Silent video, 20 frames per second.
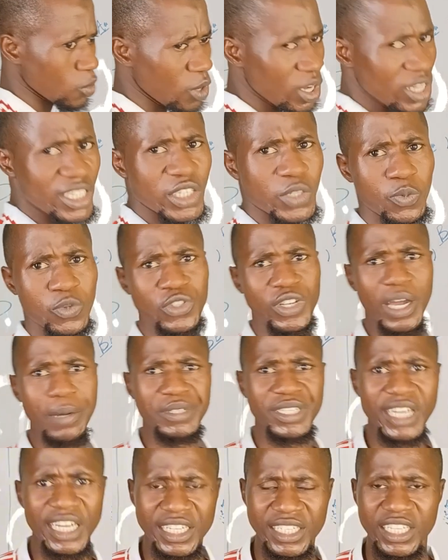What is
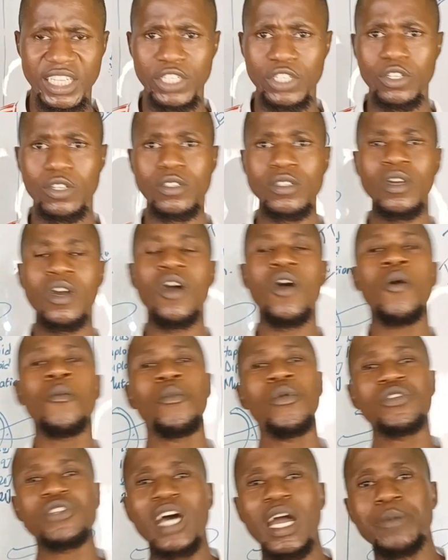monohybridization?
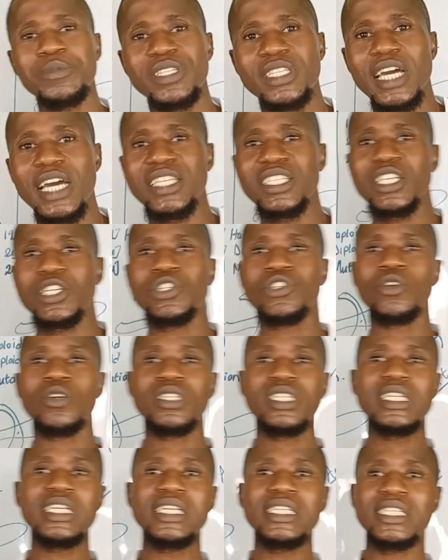Monohybridization,
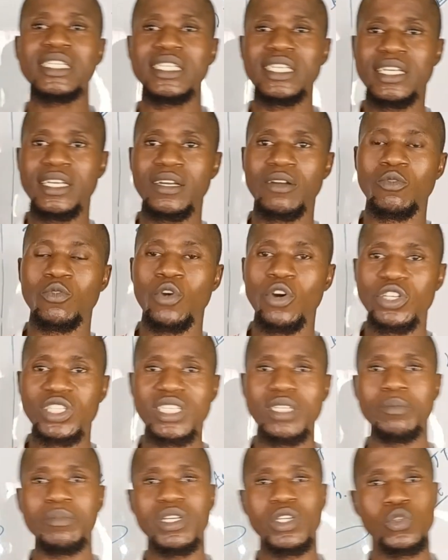this is a
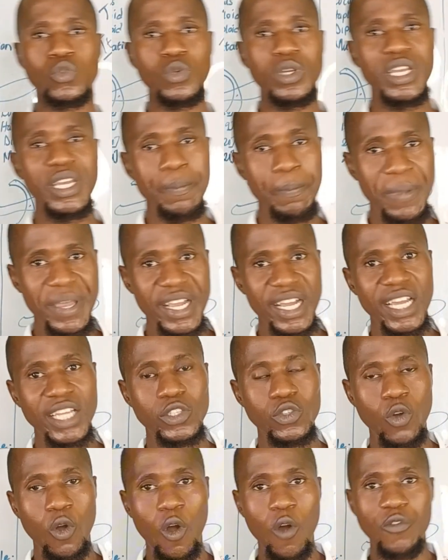crossing between
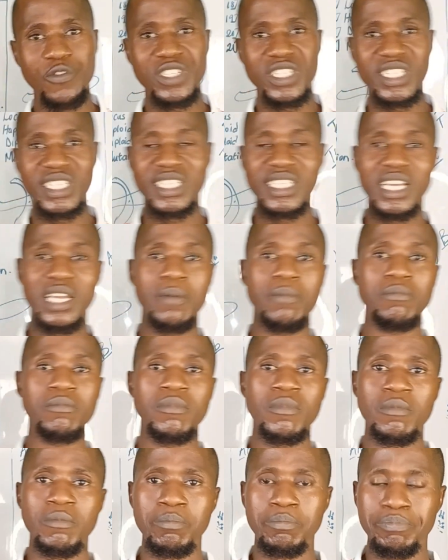parents of the same
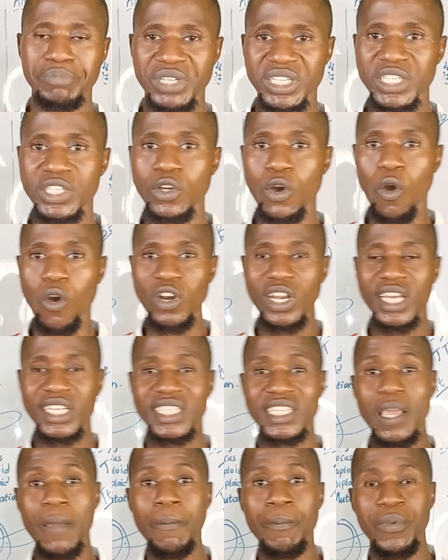breed, or let's
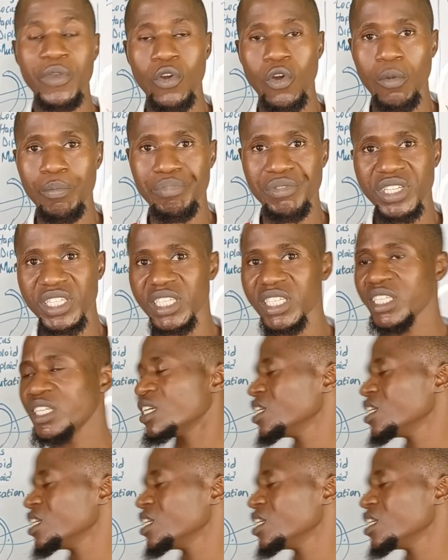say pure breed.